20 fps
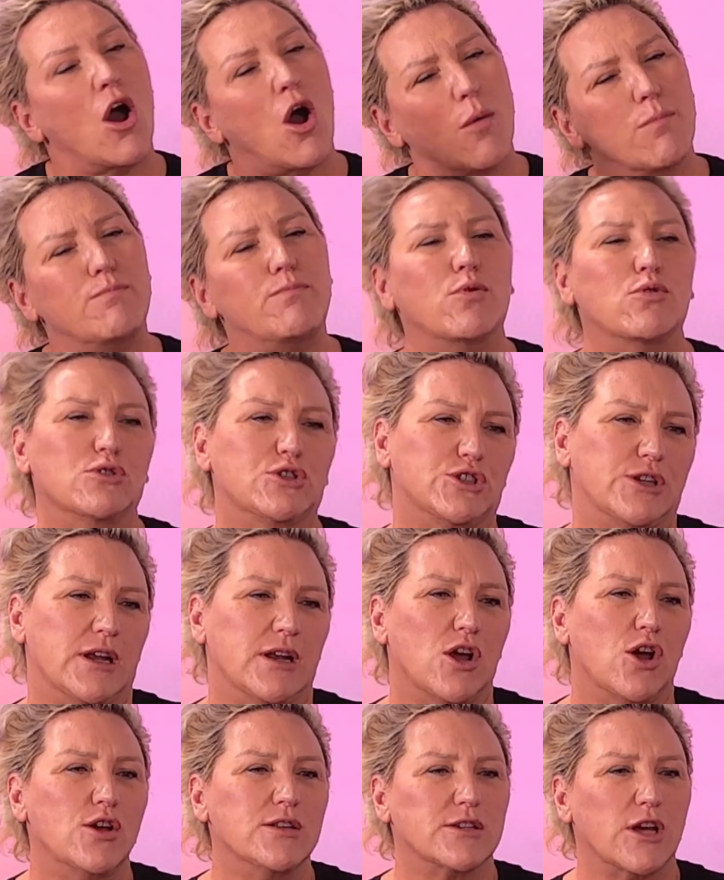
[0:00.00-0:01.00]
Oh
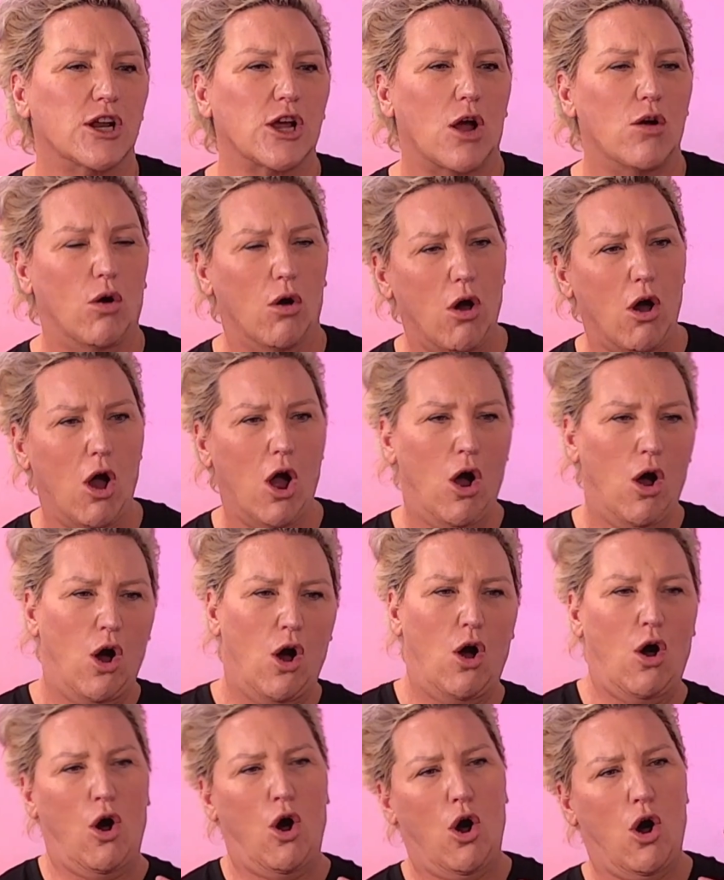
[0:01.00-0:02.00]
bullshit! Who's going to go?
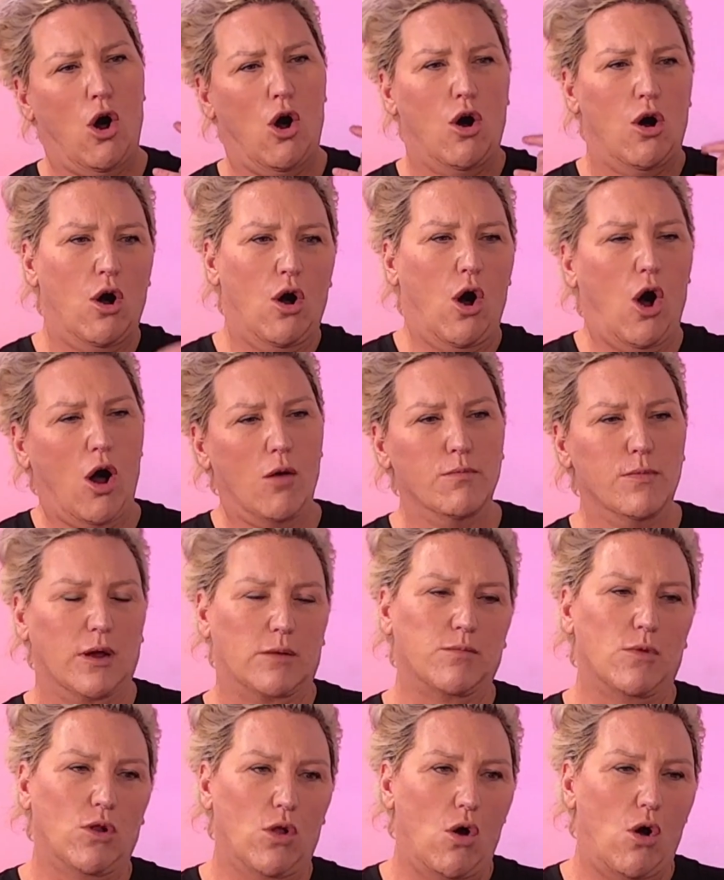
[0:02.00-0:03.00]
Oh, I'm oh, oh, oh,
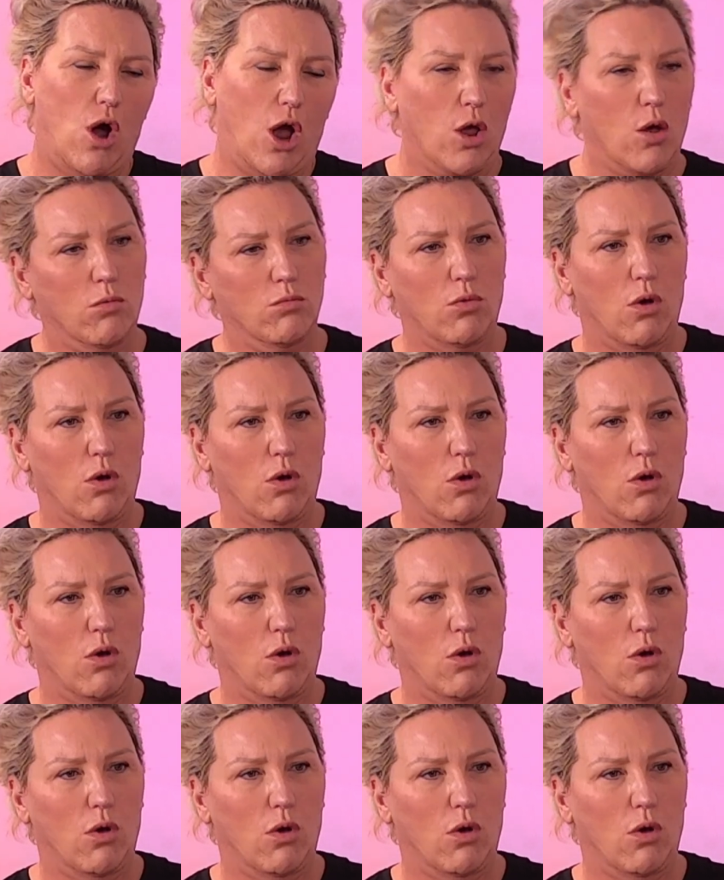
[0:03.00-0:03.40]
Mick Molloy.